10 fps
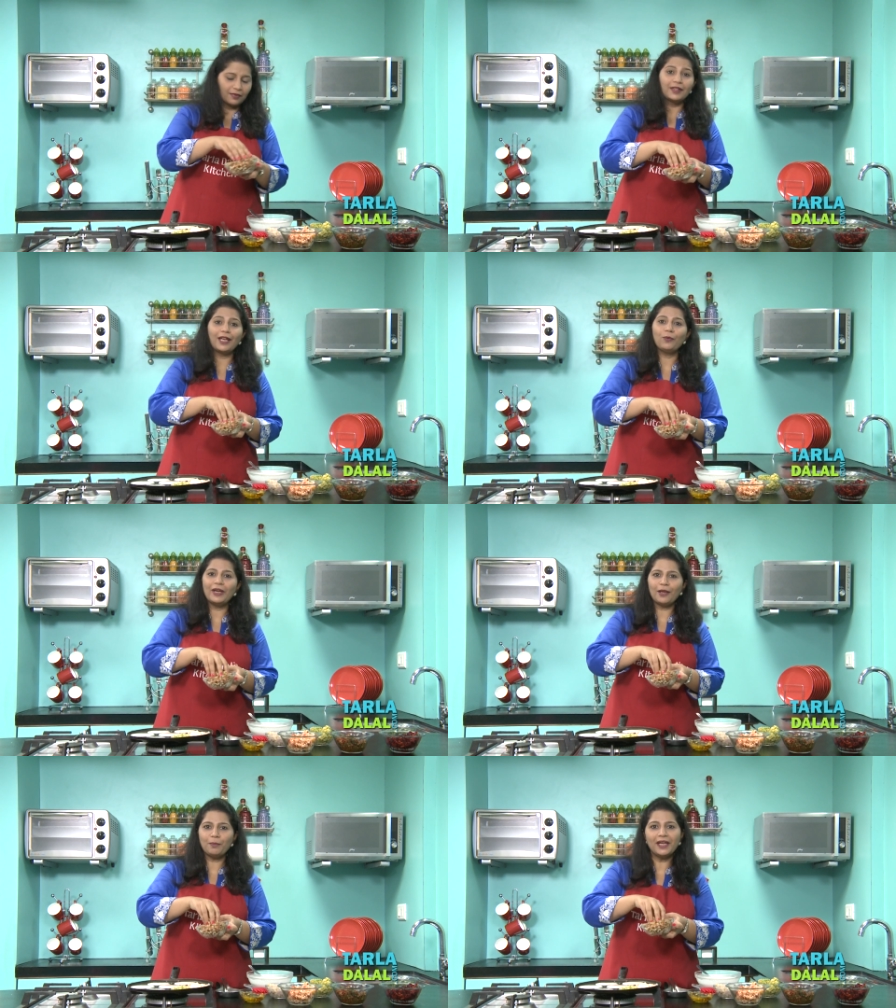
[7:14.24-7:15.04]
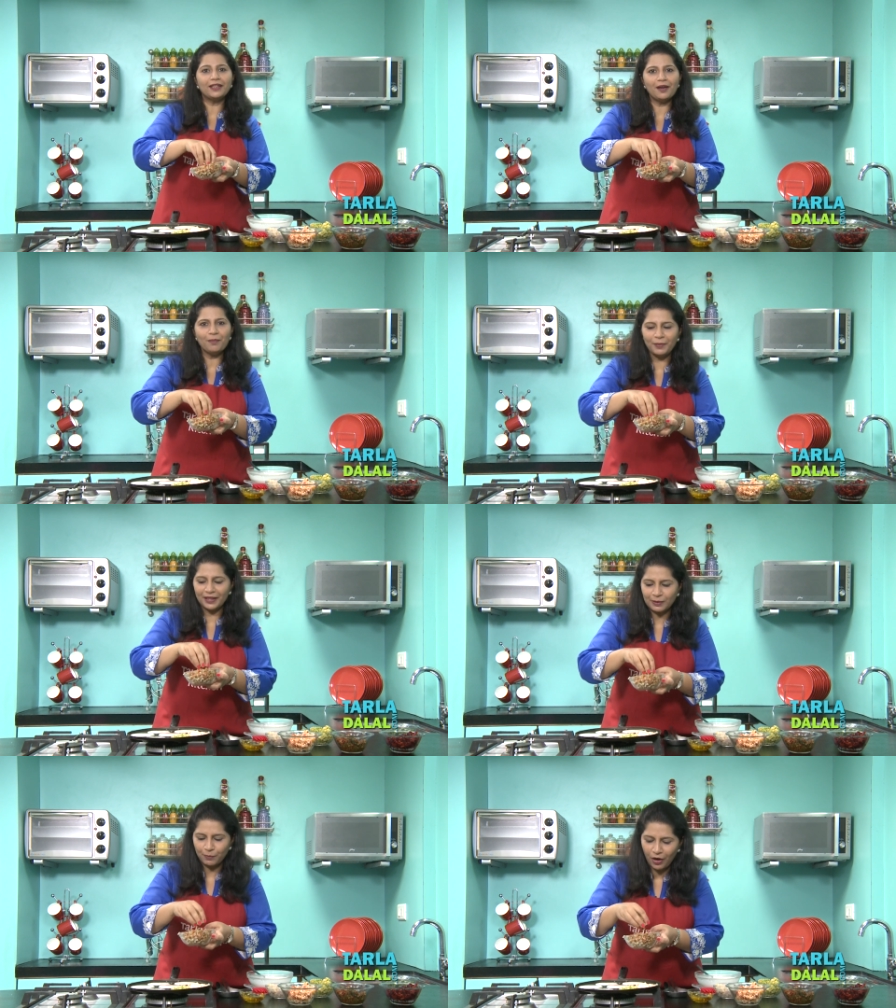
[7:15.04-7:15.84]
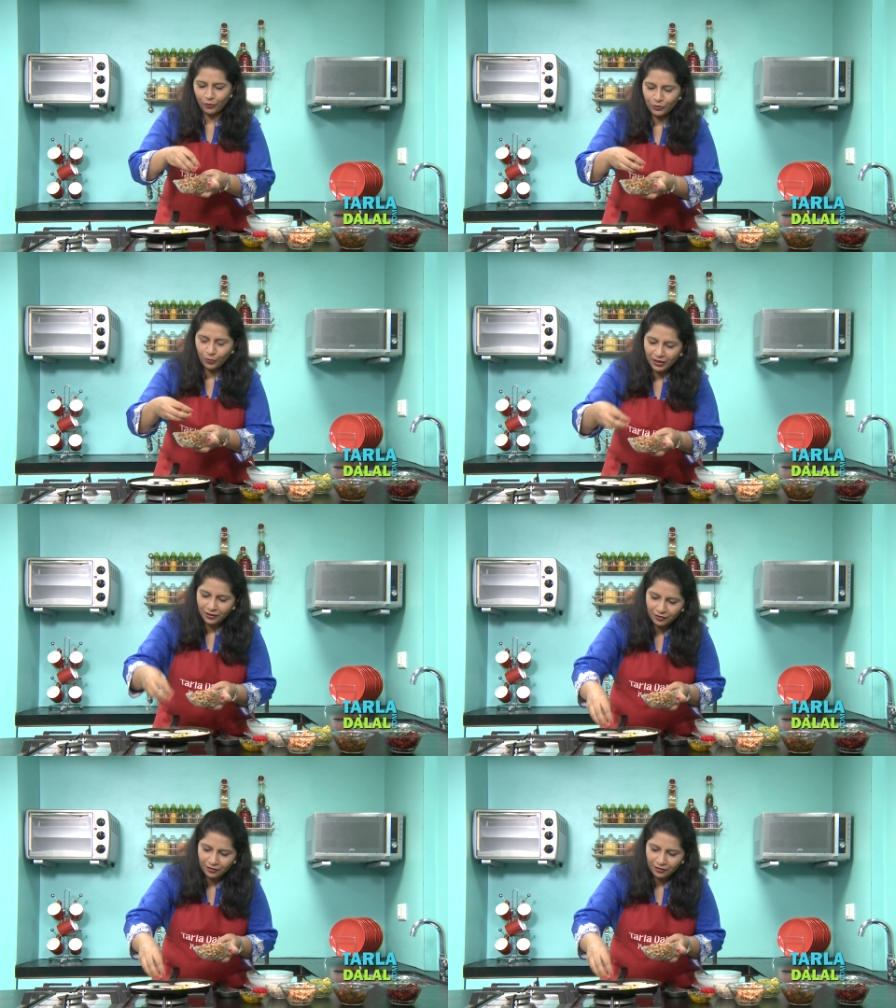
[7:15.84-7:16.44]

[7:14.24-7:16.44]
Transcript: Then we had made the mixed sprouts one.